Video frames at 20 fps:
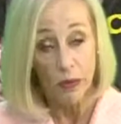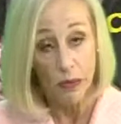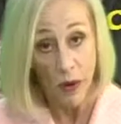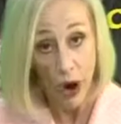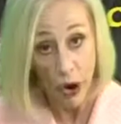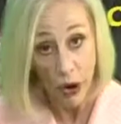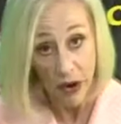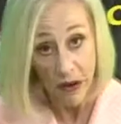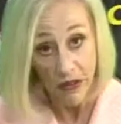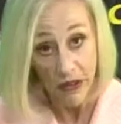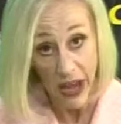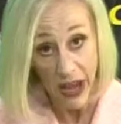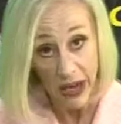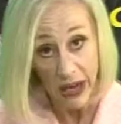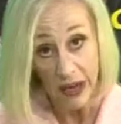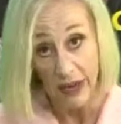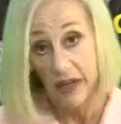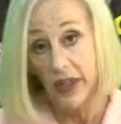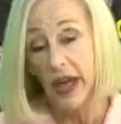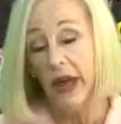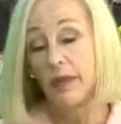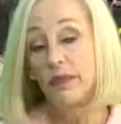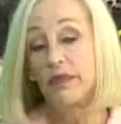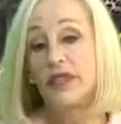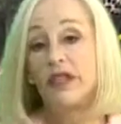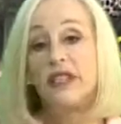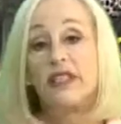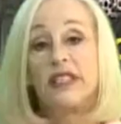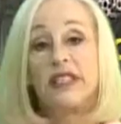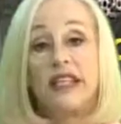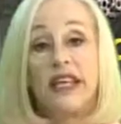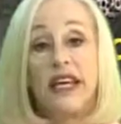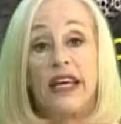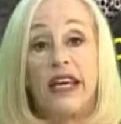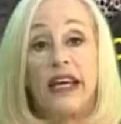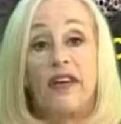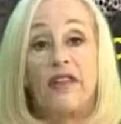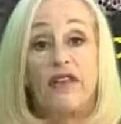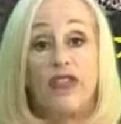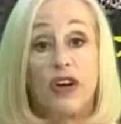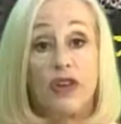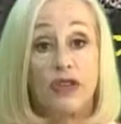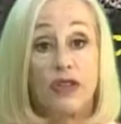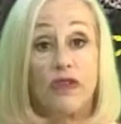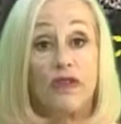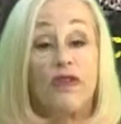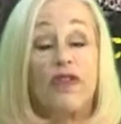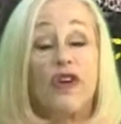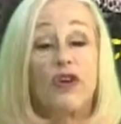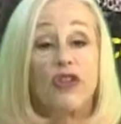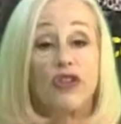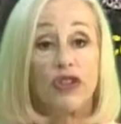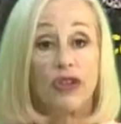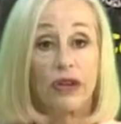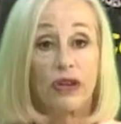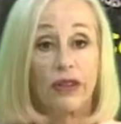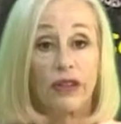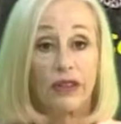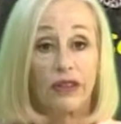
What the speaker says: motivating them to see if there's a future.